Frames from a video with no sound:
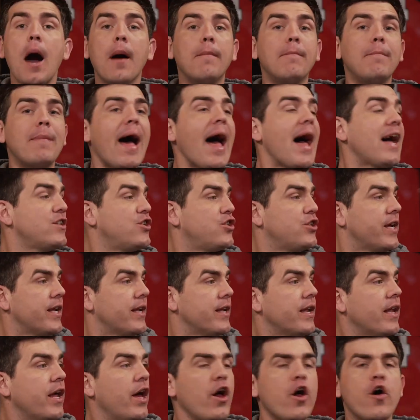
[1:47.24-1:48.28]

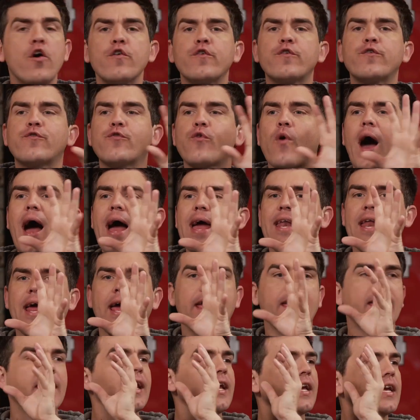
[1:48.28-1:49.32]
Imagine
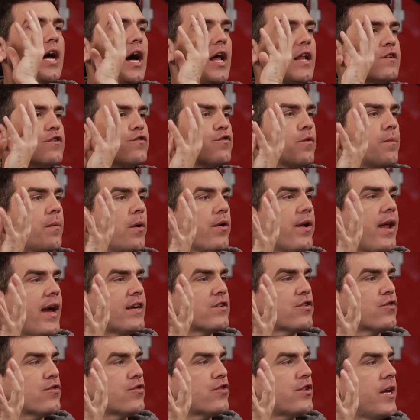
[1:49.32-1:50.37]
Friday, college football
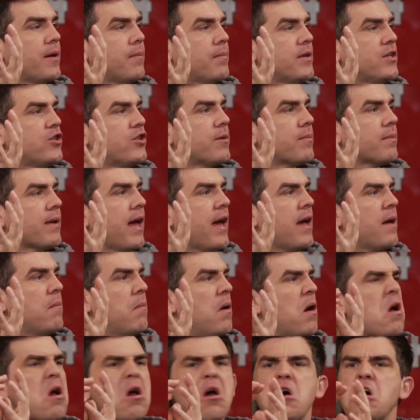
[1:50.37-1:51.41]
national championship
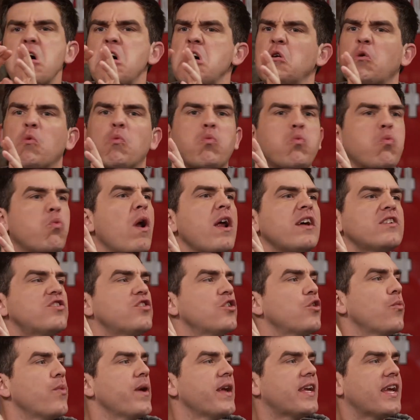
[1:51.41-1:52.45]
game. Rest
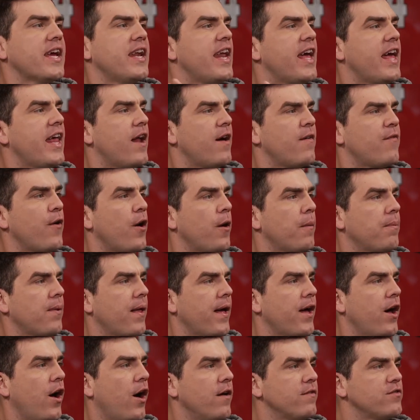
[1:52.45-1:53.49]
of the weekend, NFL
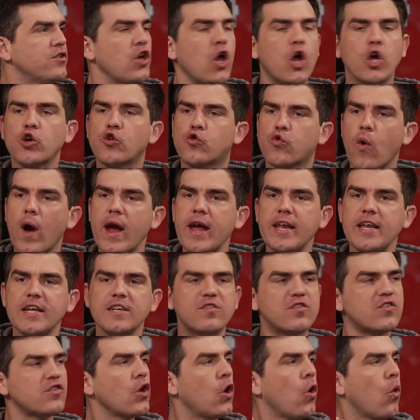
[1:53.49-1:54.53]
playoffs.
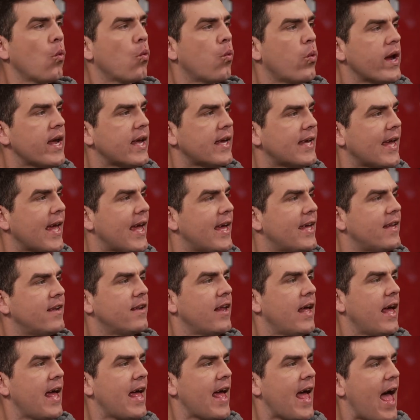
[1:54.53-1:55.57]
Greatest
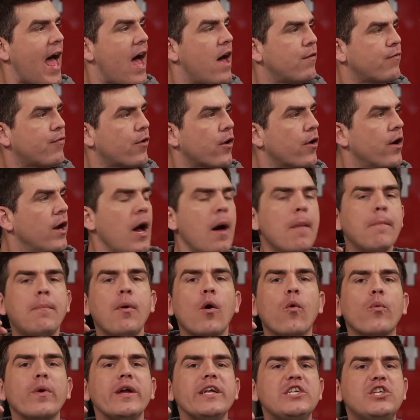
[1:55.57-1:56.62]
weekend ever.
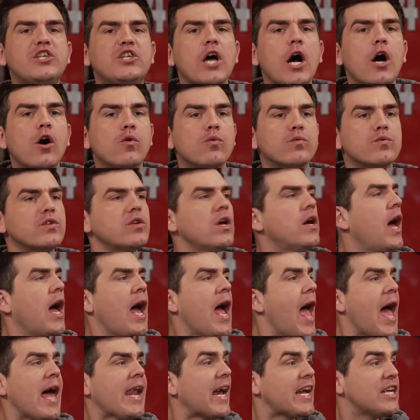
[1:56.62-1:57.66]
But we don't.
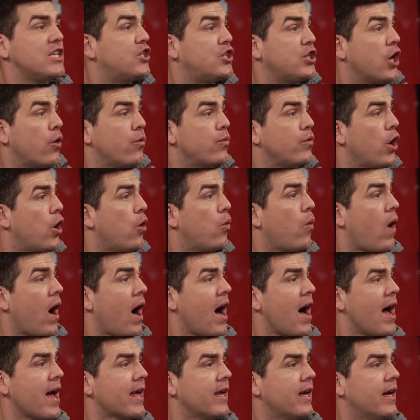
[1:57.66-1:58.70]
And I don't know
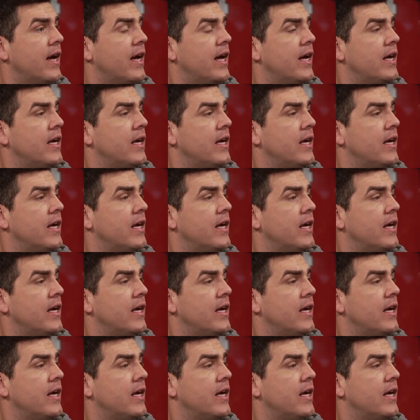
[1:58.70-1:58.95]
why.